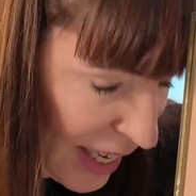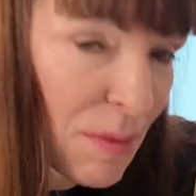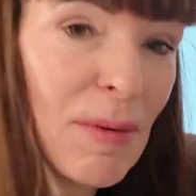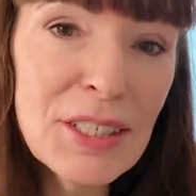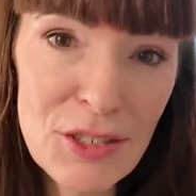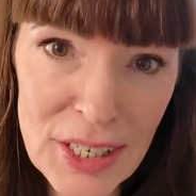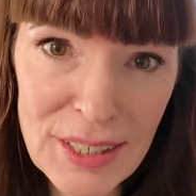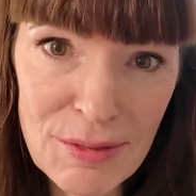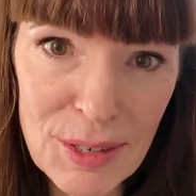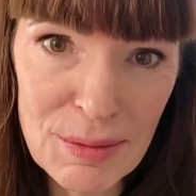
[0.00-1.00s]
my
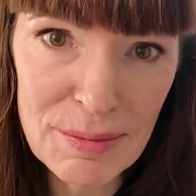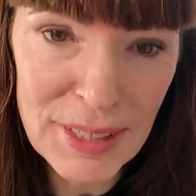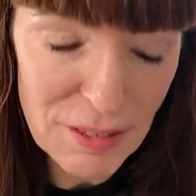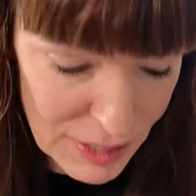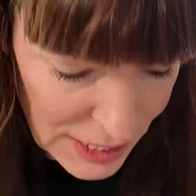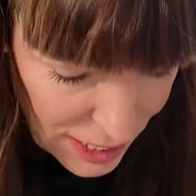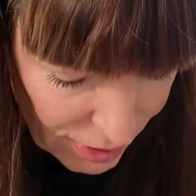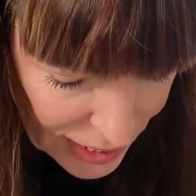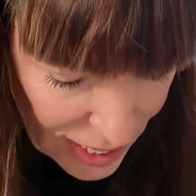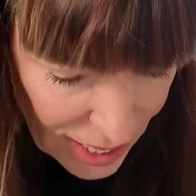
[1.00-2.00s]
dressing room. The
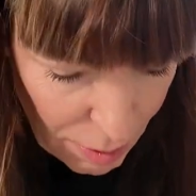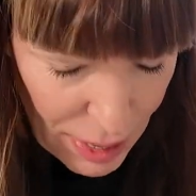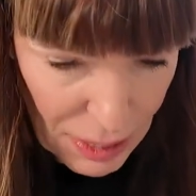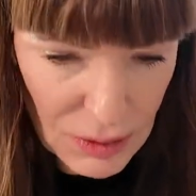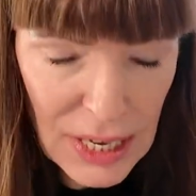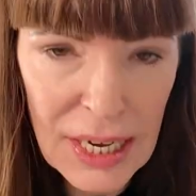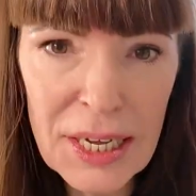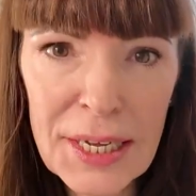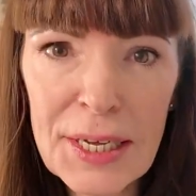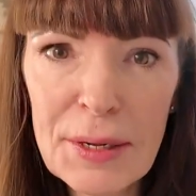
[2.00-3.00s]
video I did about
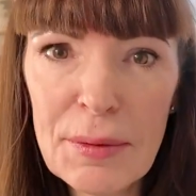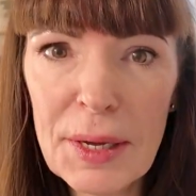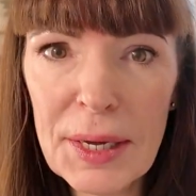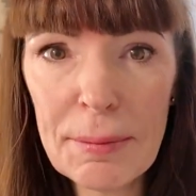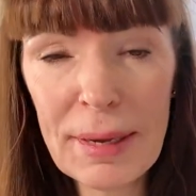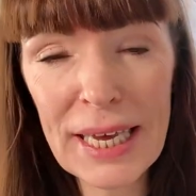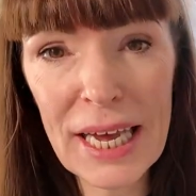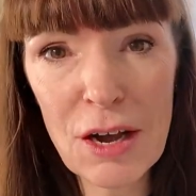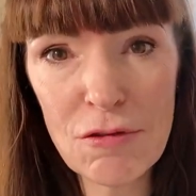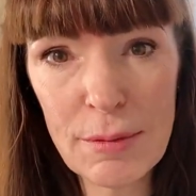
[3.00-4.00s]

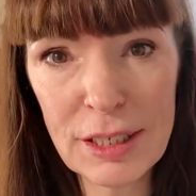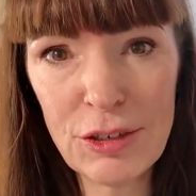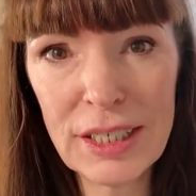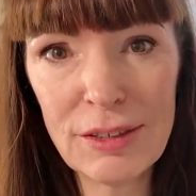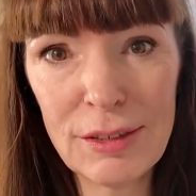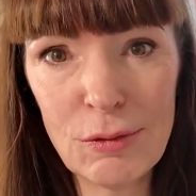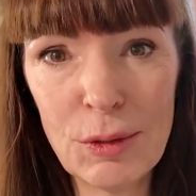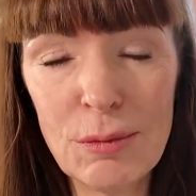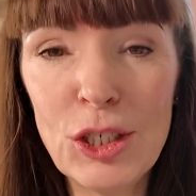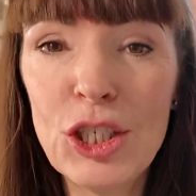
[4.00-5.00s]
making over my dressing
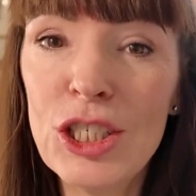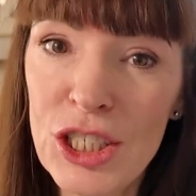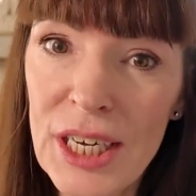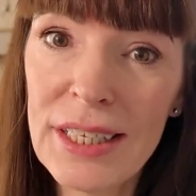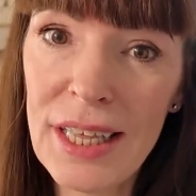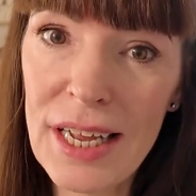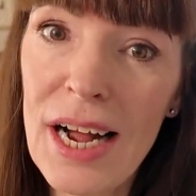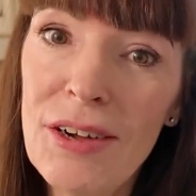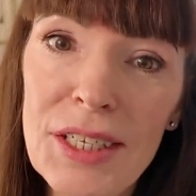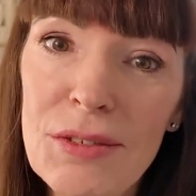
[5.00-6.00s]
room. You should check that
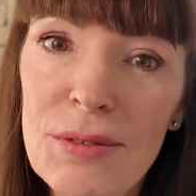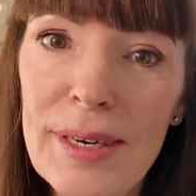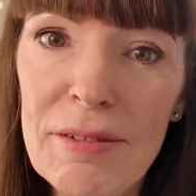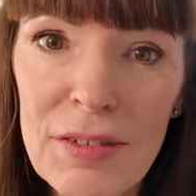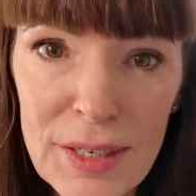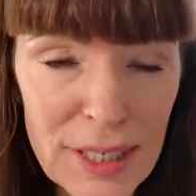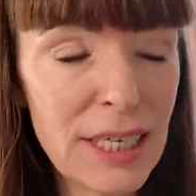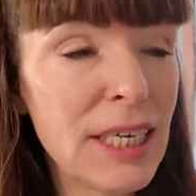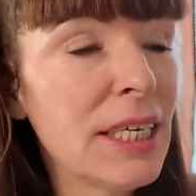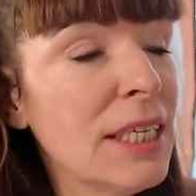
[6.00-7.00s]
out. It's really
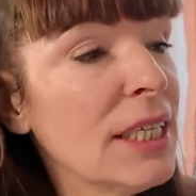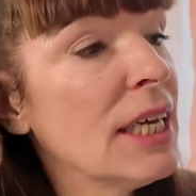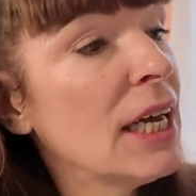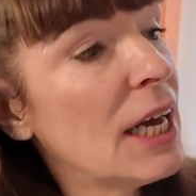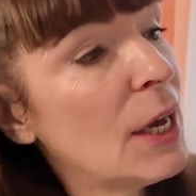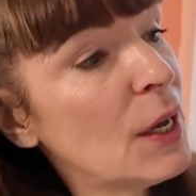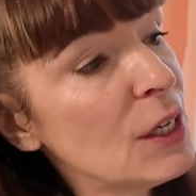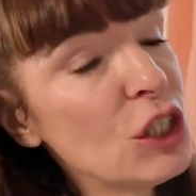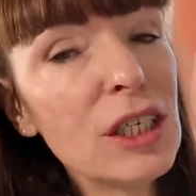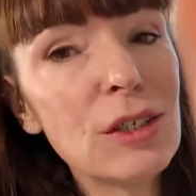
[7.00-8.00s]
fun.
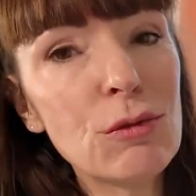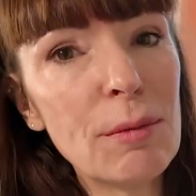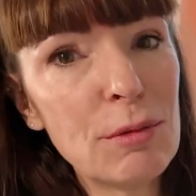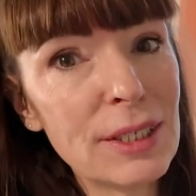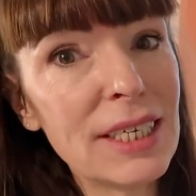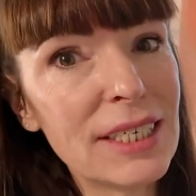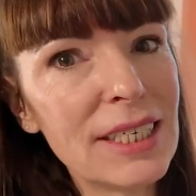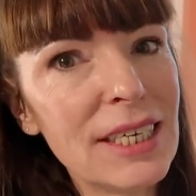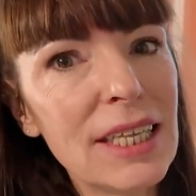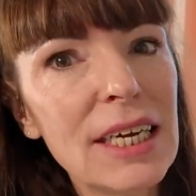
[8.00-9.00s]
She's
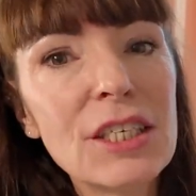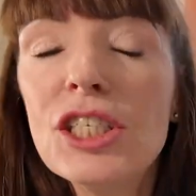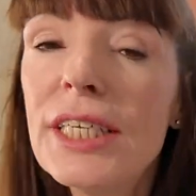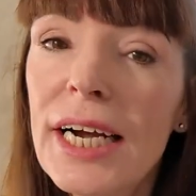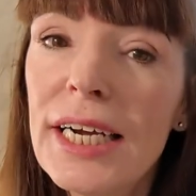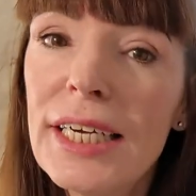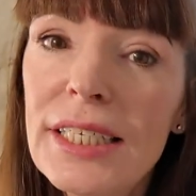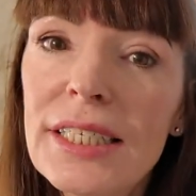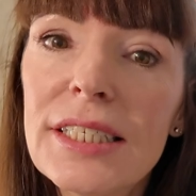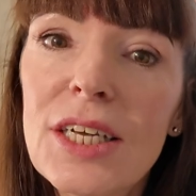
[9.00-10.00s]
represented in there. She
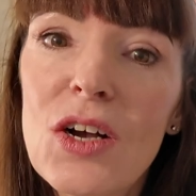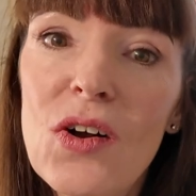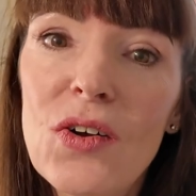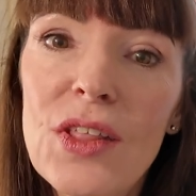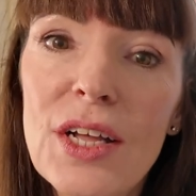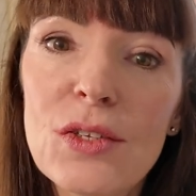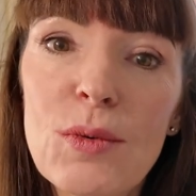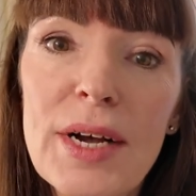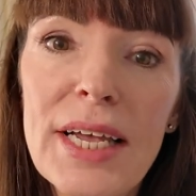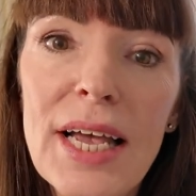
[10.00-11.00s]
died, so
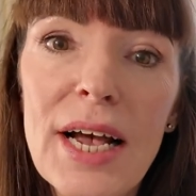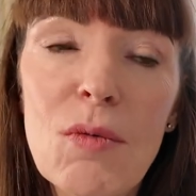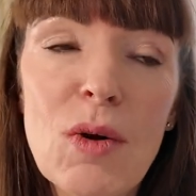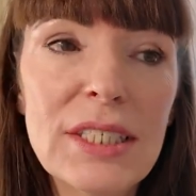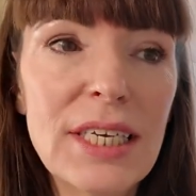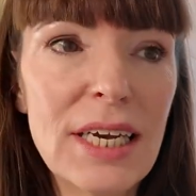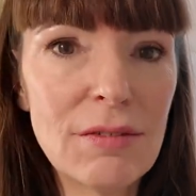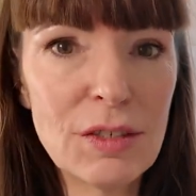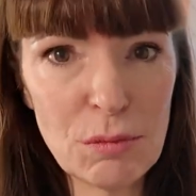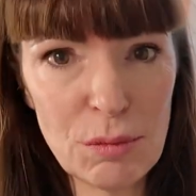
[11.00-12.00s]
that's why I want to
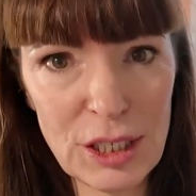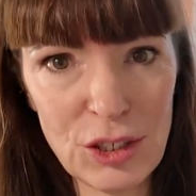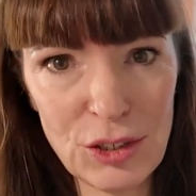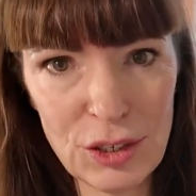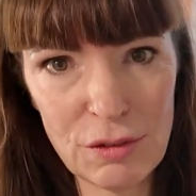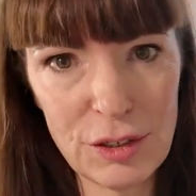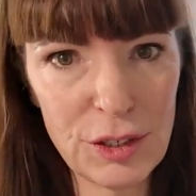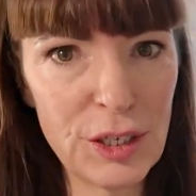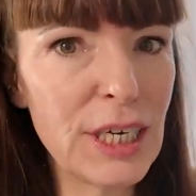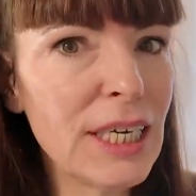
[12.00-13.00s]
have some pictures of
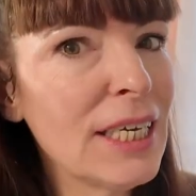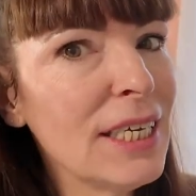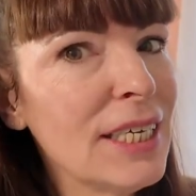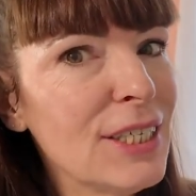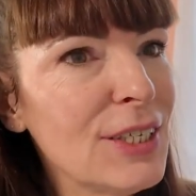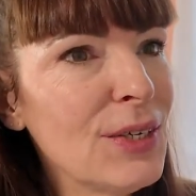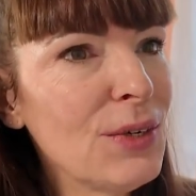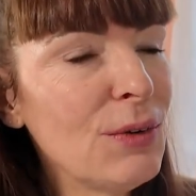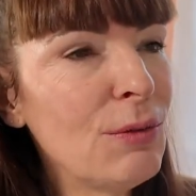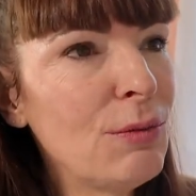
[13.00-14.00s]
her
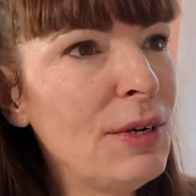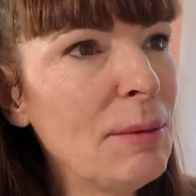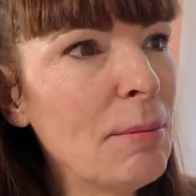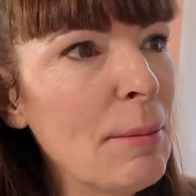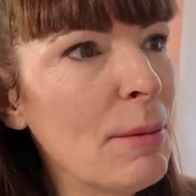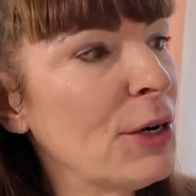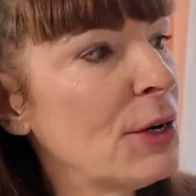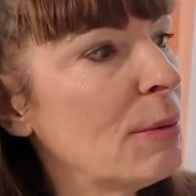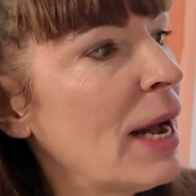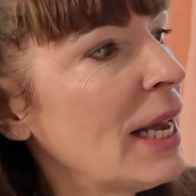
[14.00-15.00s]
to remember
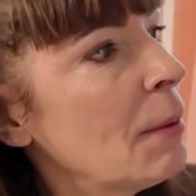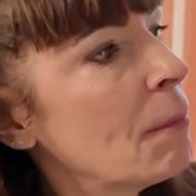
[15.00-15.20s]
her by.